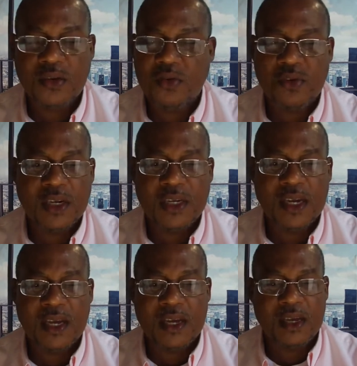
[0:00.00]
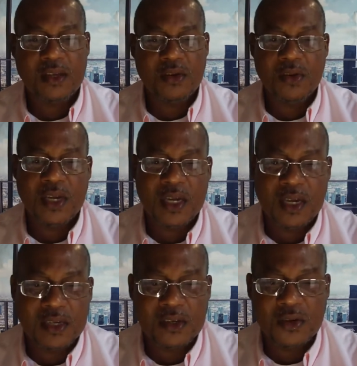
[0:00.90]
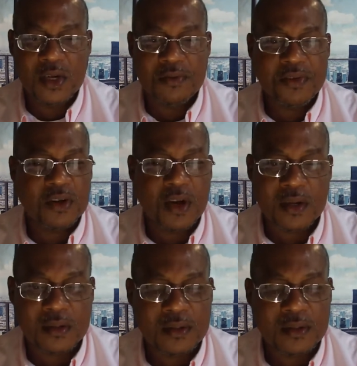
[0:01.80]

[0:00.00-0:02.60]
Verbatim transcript: you really ain't, you ain't, you ain't for God.